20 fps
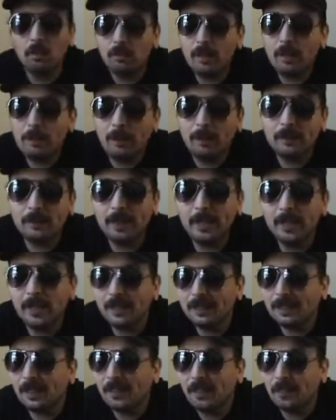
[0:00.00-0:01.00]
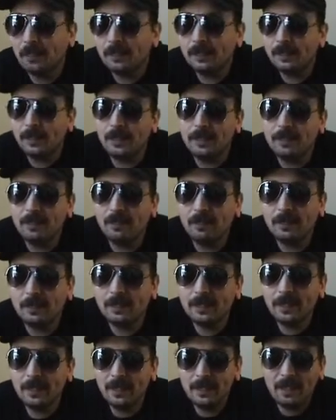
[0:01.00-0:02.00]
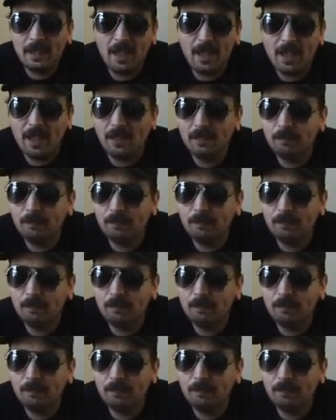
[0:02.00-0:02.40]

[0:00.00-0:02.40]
Repo Jake is a 1990